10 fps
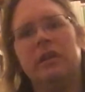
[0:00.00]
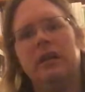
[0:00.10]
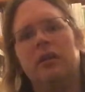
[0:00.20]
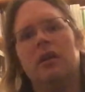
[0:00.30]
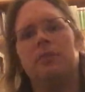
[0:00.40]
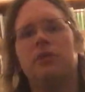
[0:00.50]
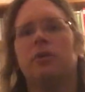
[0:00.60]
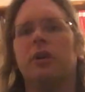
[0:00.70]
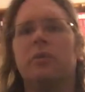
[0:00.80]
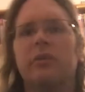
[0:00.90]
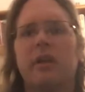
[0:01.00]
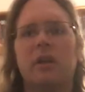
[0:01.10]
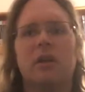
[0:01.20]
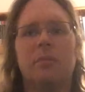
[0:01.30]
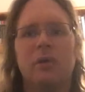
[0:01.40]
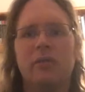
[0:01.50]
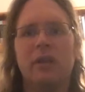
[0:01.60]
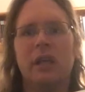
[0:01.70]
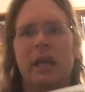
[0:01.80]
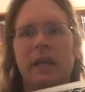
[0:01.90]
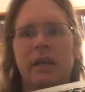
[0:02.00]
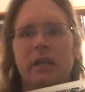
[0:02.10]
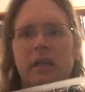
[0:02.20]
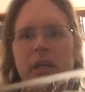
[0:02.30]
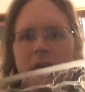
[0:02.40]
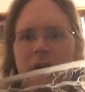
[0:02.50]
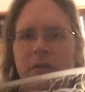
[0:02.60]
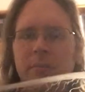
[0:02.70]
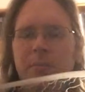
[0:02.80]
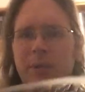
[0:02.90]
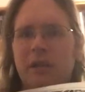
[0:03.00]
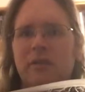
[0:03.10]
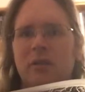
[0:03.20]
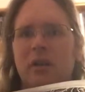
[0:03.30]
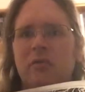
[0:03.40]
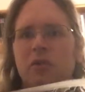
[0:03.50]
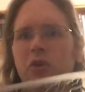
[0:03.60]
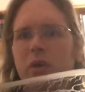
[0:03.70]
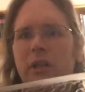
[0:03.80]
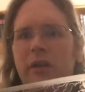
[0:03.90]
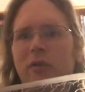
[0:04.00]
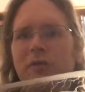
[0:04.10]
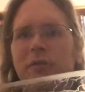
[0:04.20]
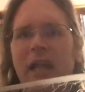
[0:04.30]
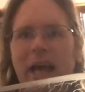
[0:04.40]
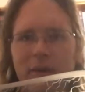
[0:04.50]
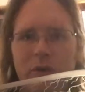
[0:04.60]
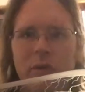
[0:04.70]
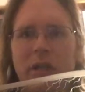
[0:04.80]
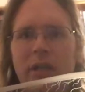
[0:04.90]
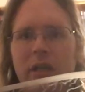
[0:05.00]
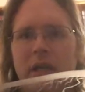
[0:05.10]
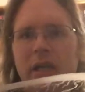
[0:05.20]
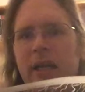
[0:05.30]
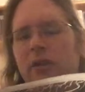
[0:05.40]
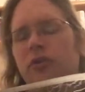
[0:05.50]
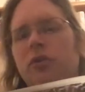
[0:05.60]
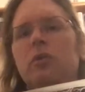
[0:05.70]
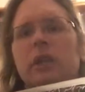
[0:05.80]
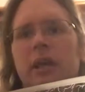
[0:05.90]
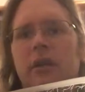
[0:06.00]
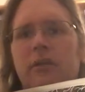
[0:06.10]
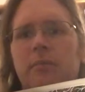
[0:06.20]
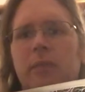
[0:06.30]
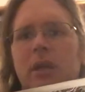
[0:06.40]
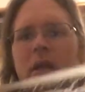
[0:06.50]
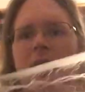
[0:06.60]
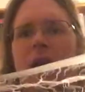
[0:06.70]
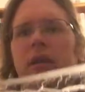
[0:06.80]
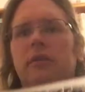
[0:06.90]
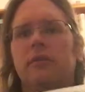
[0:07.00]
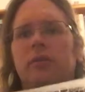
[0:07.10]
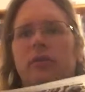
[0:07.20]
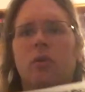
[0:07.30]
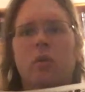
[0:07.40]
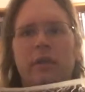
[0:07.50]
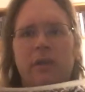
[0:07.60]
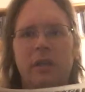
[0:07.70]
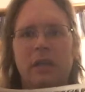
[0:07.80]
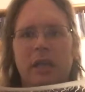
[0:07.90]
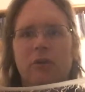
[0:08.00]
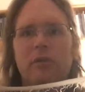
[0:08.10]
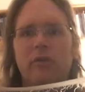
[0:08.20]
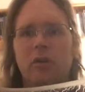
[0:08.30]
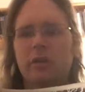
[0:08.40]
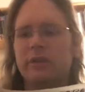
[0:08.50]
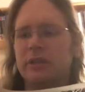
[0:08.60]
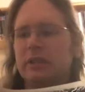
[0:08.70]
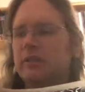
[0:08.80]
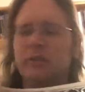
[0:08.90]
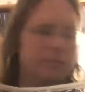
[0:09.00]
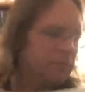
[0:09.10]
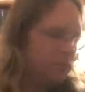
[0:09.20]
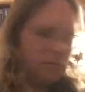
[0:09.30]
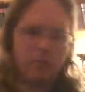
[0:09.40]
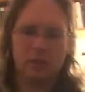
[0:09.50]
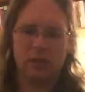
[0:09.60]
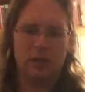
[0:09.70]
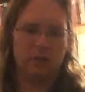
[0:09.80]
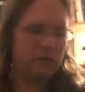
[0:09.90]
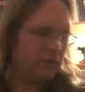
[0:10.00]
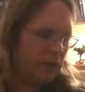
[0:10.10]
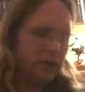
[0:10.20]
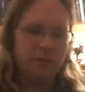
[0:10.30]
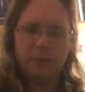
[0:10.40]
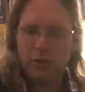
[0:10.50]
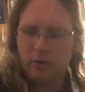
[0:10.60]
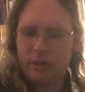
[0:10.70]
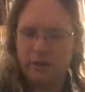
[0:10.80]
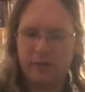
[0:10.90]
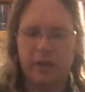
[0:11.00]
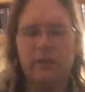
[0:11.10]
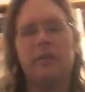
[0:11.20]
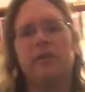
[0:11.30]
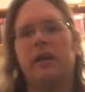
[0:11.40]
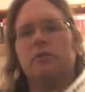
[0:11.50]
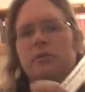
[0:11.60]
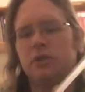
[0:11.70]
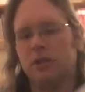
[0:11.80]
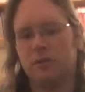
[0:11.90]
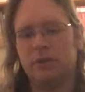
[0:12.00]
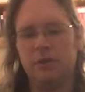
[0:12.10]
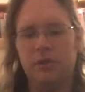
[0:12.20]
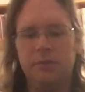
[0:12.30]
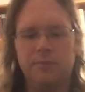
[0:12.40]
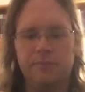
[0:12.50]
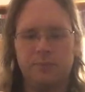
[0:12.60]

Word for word: what they ended up doing was they ended up using a piece of acrylic or flat acrylic and tooling it. Uh, so what the end result is, is uh, let me go ahead and take this out and show it to you.